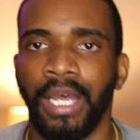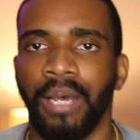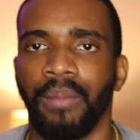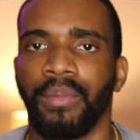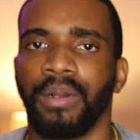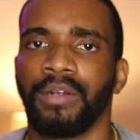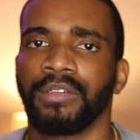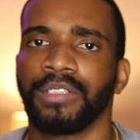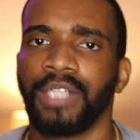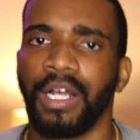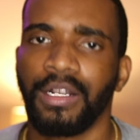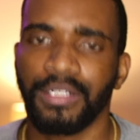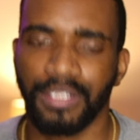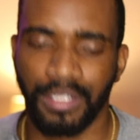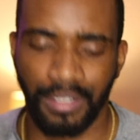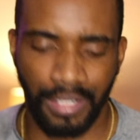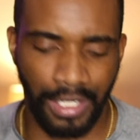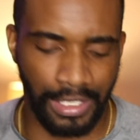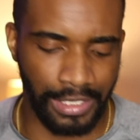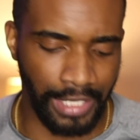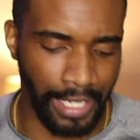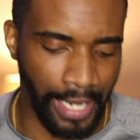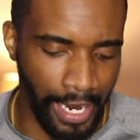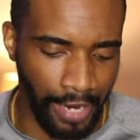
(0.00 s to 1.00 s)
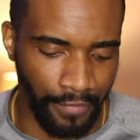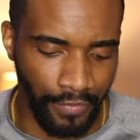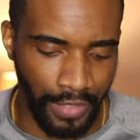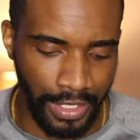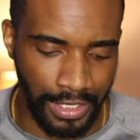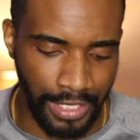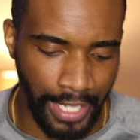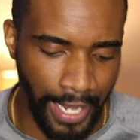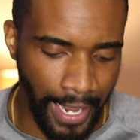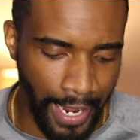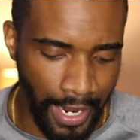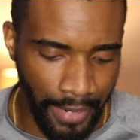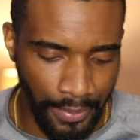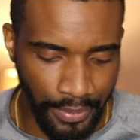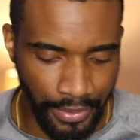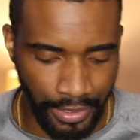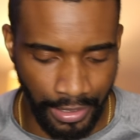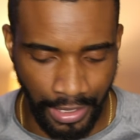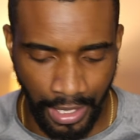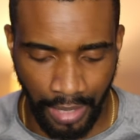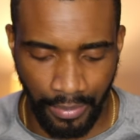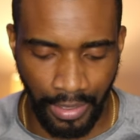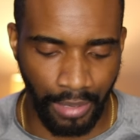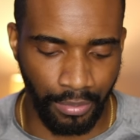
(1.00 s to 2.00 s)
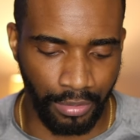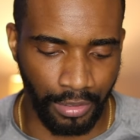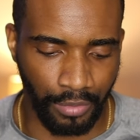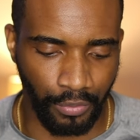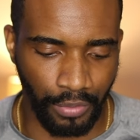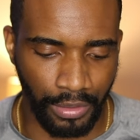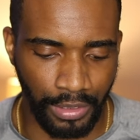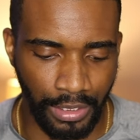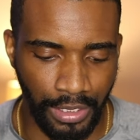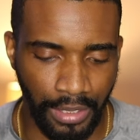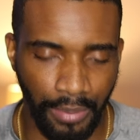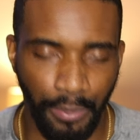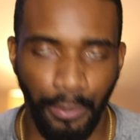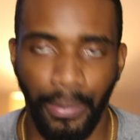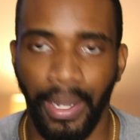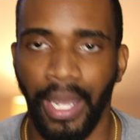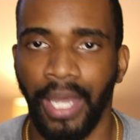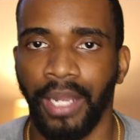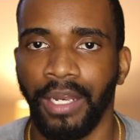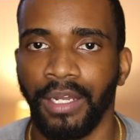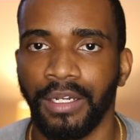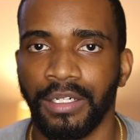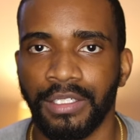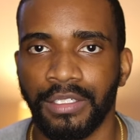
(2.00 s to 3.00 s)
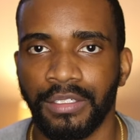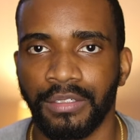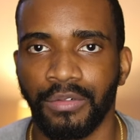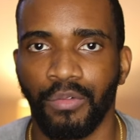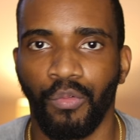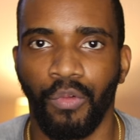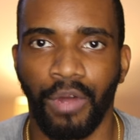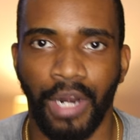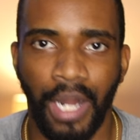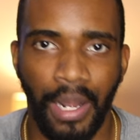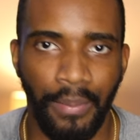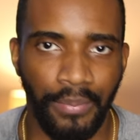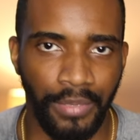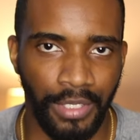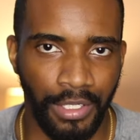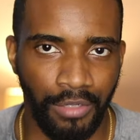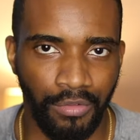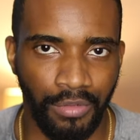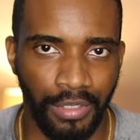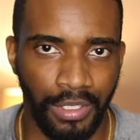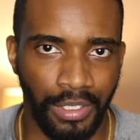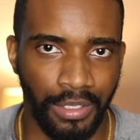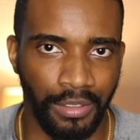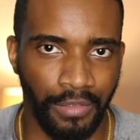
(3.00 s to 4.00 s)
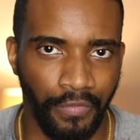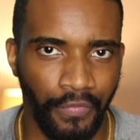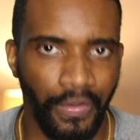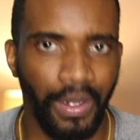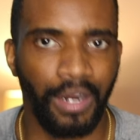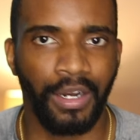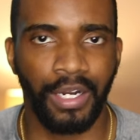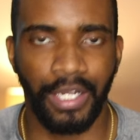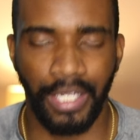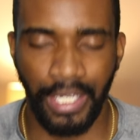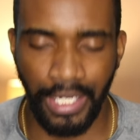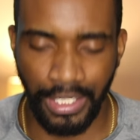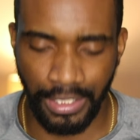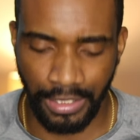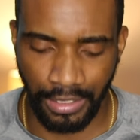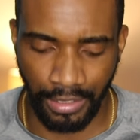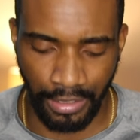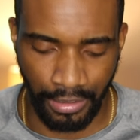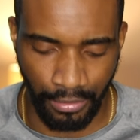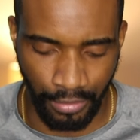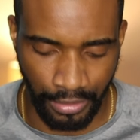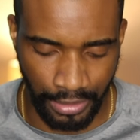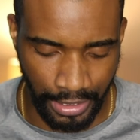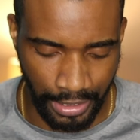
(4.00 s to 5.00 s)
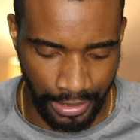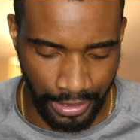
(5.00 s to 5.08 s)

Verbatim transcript: But it was also because I have this app and I'm able to really manage what I'm doing very easily with